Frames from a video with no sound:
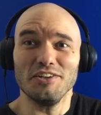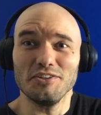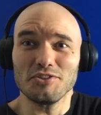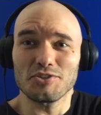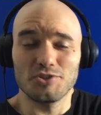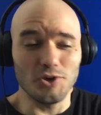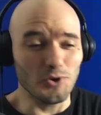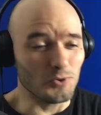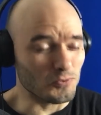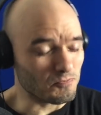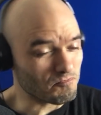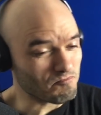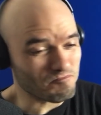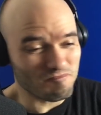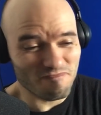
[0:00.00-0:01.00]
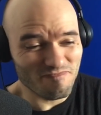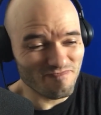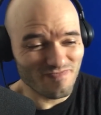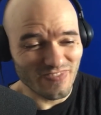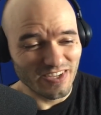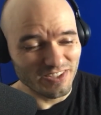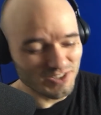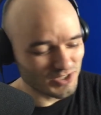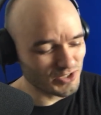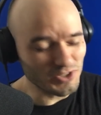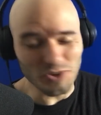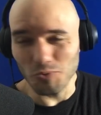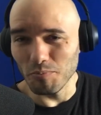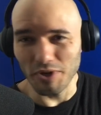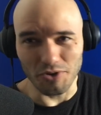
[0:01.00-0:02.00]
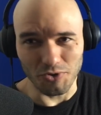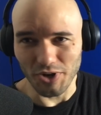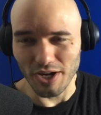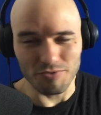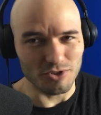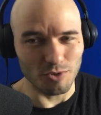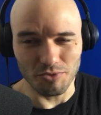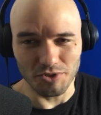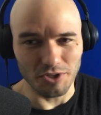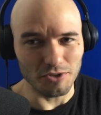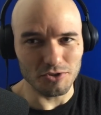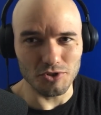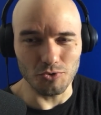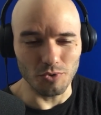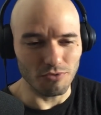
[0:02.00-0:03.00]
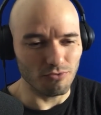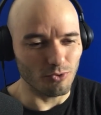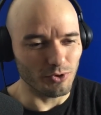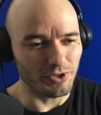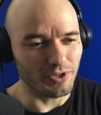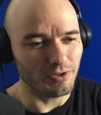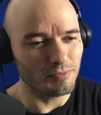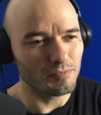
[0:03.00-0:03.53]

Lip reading: So, it's still better to have somebody else do it for you.